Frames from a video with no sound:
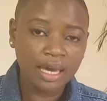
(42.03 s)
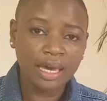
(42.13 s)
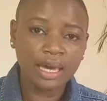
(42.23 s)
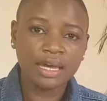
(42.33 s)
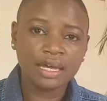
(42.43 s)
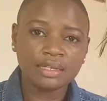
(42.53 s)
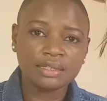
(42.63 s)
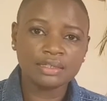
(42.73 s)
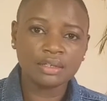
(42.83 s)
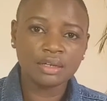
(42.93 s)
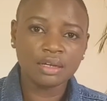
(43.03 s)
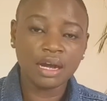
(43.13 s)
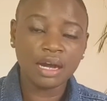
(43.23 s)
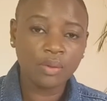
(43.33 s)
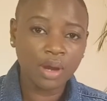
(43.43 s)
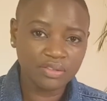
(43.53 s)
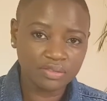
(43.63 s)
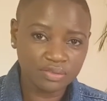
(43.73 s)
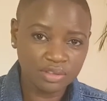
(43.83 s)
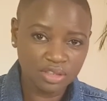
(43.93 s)
and how
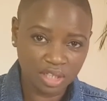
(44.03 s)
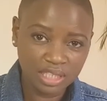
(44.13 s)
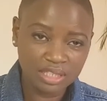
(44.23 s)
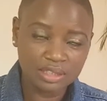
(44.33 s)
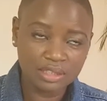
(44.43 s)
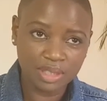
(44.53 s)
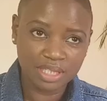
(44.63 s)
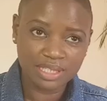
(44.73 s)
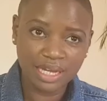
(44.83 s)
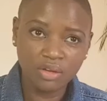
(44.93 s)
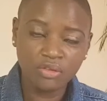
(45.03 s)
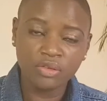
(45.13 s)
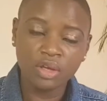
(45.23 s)
I've done it myself,